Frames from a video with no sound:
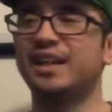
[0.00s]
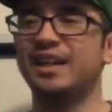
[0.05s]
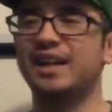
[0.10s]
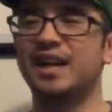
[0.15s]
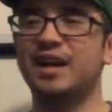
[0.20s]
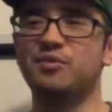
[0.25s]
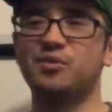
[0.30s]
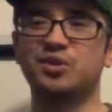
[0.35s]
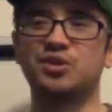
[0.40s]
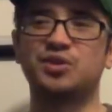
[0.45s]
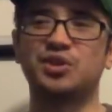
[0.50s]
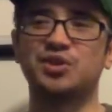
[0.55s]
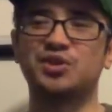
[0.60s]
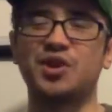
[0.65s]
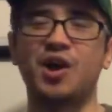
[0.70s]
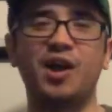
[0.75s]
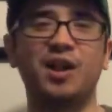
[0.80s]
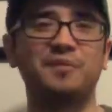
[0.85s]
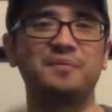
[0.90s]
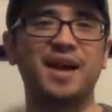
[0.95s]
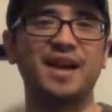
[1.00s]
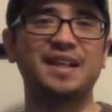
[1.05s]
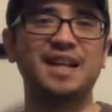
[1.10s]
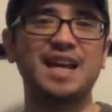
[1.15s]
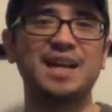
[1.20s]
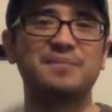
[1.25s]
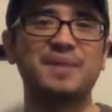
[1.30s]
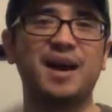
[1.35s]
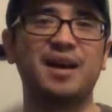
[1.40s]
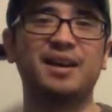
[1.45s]
And everyone starts calling my
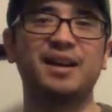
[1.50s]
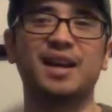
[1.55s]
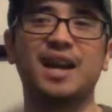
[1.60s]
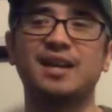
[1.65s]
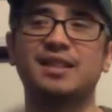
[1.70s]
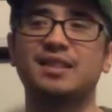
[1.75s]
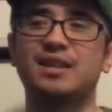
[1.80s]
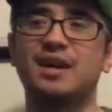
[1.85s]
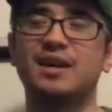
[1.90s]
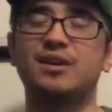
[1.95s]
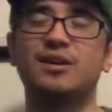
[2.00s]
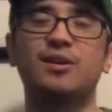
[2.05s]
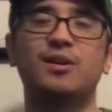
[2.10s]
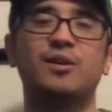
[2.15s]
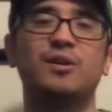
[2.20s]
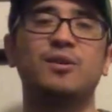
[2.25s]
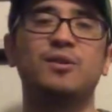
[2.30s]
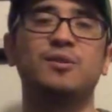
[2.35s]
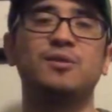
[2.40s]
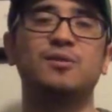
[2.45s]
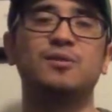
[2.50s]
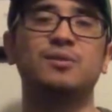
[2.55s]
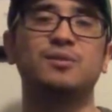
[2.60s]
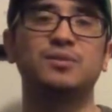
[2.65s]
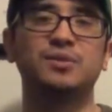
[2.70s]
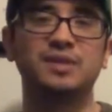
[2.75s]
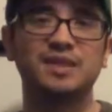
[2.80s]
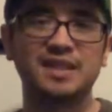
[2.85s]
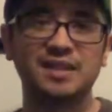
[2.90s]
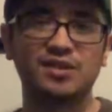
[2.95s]
name out, and I thought, oh,
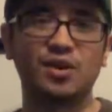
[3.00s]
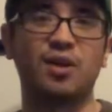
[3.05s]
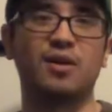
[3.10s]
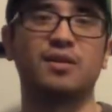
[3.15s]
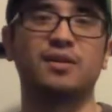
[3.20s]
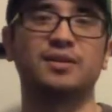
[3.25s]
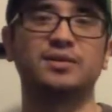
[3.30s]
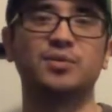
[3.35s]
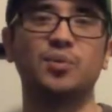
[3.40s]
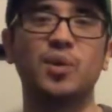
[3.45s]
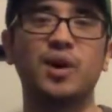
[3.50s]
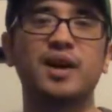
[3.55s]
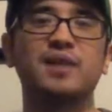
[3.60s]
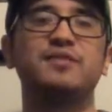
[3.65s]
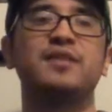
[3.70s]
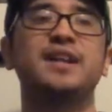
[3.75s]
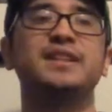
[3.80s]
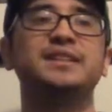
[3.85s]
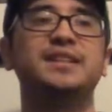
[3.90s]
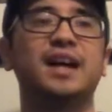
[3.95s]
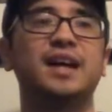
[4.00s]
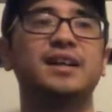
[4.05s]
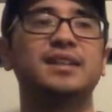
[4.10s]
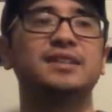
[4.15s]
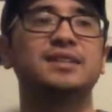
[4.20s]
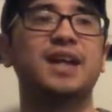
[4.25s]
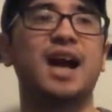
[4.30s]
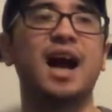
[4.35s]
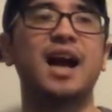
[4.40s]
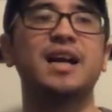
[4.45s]
darn, what have I
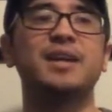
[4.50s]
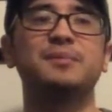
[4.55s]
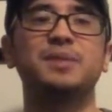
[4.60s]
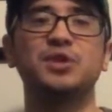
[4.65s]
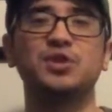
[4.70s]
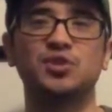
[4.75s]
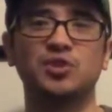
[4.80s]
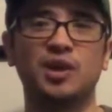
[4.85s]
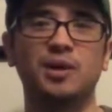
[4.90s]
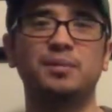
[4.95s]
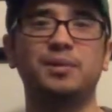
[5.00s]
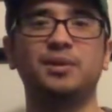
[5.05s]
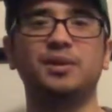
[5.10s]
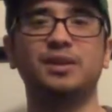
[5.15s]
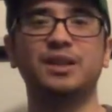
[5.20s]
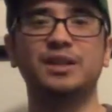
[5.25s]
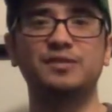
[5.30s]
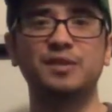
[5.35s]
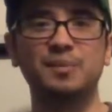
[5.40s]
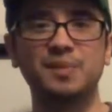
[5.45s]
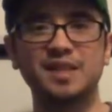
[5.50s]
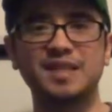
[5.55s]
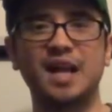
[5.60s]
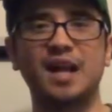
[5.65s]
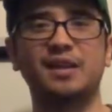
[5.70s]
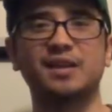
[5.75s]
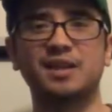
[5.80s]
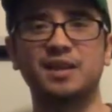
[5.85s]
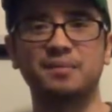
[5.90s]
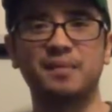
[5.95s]
done? I am in trouble if the
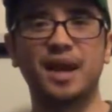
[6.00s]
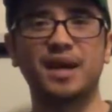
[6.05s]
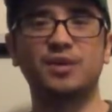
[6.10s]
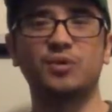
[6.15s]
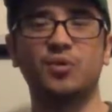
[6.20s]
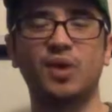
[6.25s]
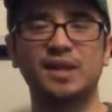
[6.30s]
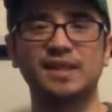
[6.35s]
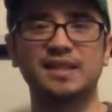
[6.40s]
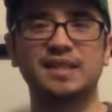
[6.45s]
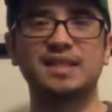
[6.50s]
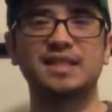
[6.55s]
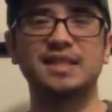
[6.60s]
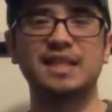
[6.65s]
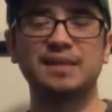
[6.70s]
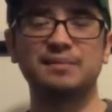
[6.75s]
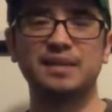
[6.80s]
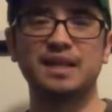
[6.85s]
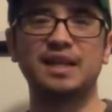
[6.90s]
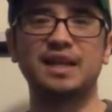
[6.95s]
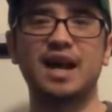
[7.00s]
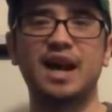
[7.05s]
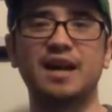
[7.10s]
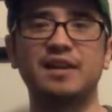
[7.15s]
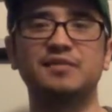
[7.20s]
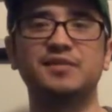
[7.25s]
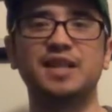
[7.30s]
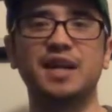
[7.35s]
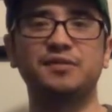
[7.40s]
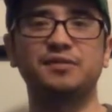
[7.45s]
battalion commander wants to see me. I
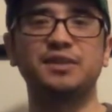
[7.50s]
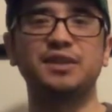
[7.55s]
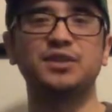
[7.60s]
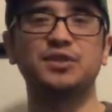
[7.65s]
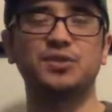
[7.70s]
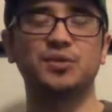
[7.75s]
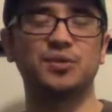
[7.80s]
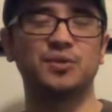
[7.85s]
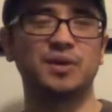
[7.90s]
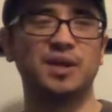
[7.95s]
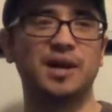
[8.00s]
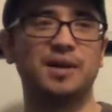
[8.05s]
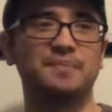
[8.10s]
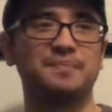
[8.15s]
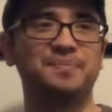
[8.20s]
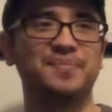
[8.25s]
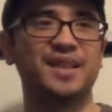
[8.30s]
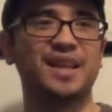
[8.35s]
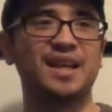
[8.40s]
have definitely screwed up.